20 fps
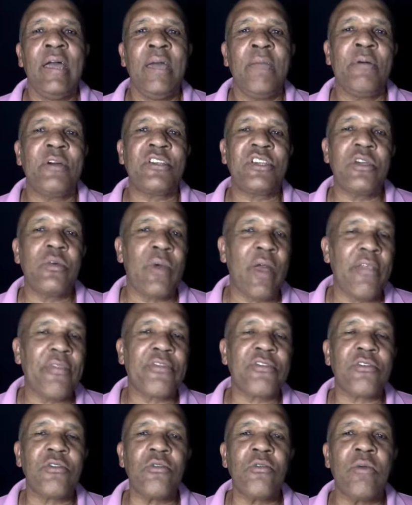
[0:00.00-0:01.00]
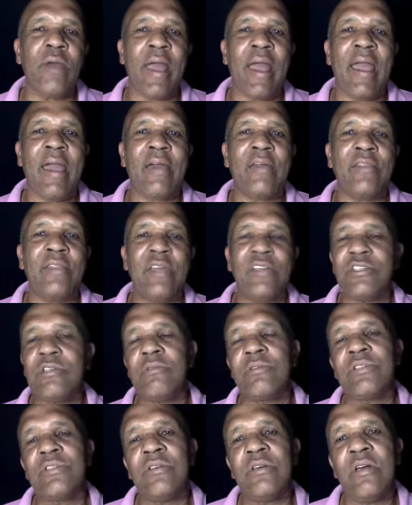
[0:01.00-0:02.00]
But she went through, and then she
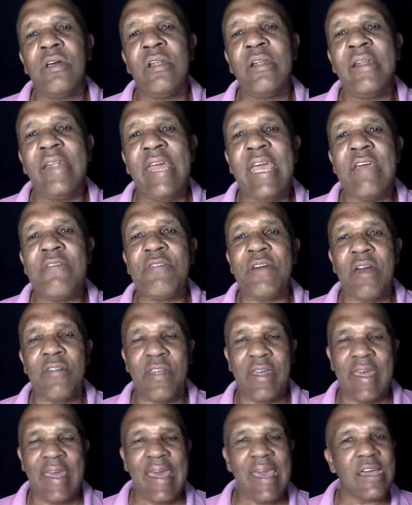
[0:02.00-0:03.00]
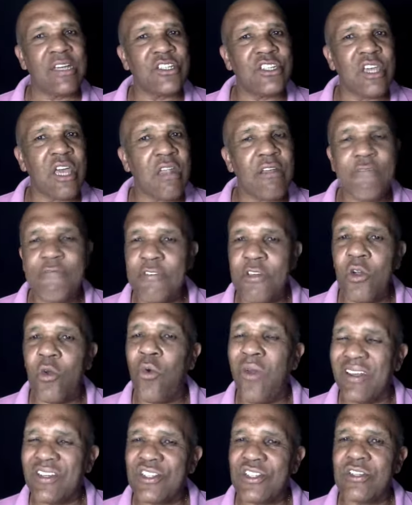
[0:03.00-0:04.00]
would leave at the end. She had a few
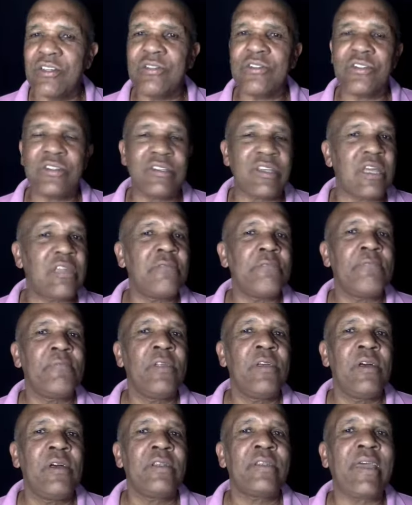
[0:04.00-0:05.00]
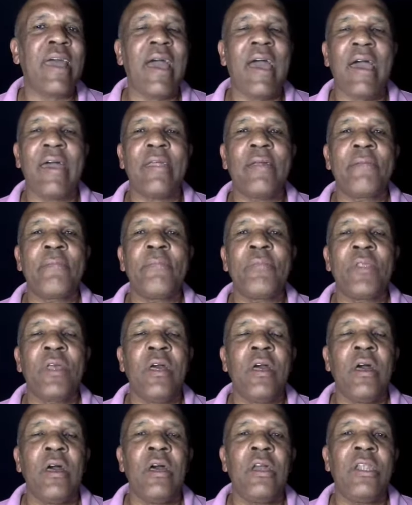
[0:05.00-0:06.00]
questions. She said, Dad,
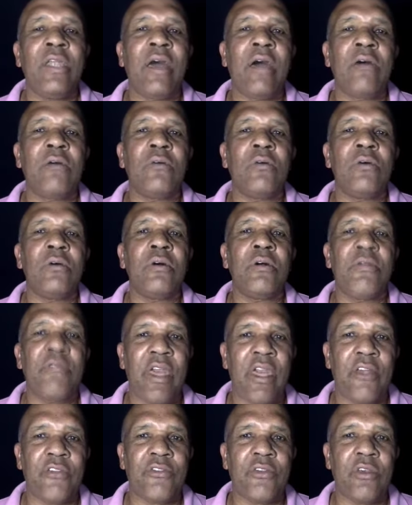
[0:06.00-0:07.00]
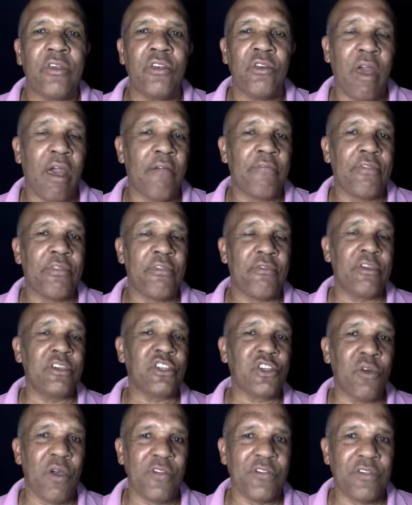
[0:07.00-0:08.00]
now you have three
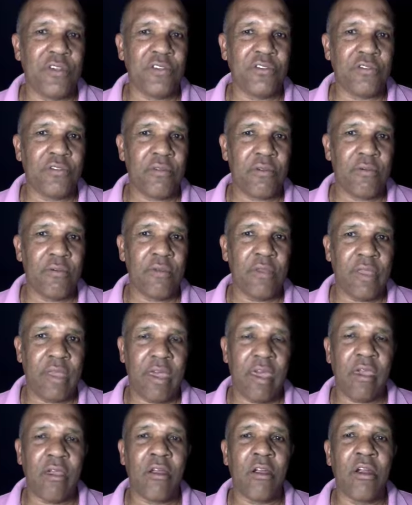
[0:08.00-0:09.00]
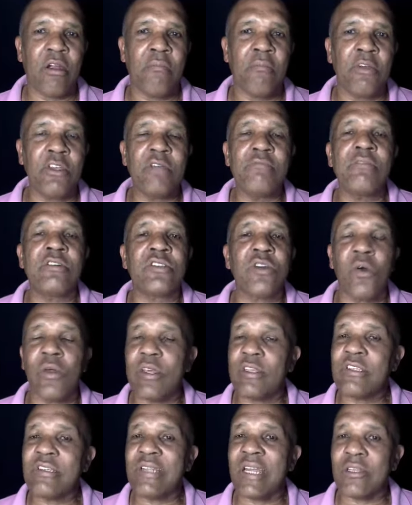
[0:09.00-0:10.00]
choices here, but you must
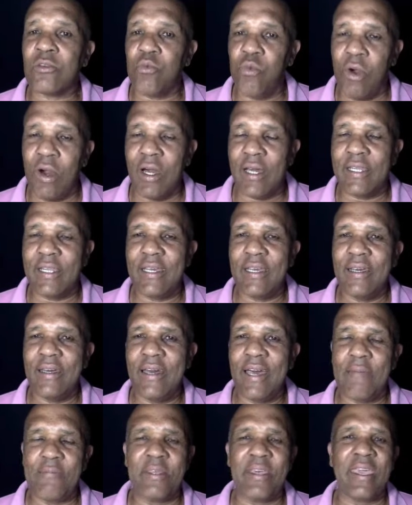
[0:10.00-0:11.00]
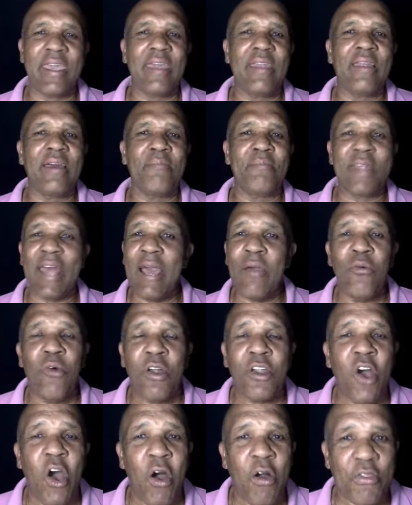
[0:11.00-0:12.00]
only select one. I'm thinking, but I
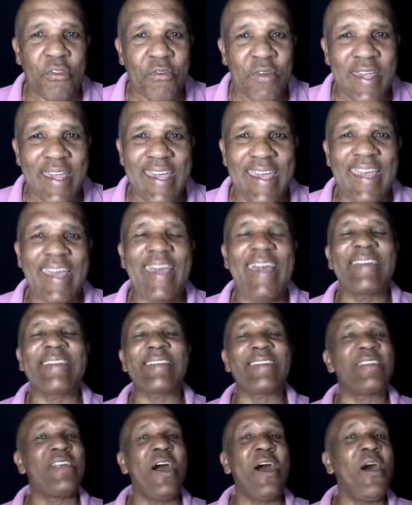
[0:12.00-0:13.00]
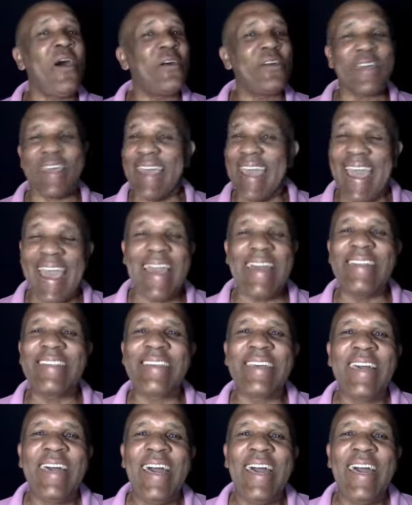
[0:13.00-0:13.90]
want all three. She said, no, you can't.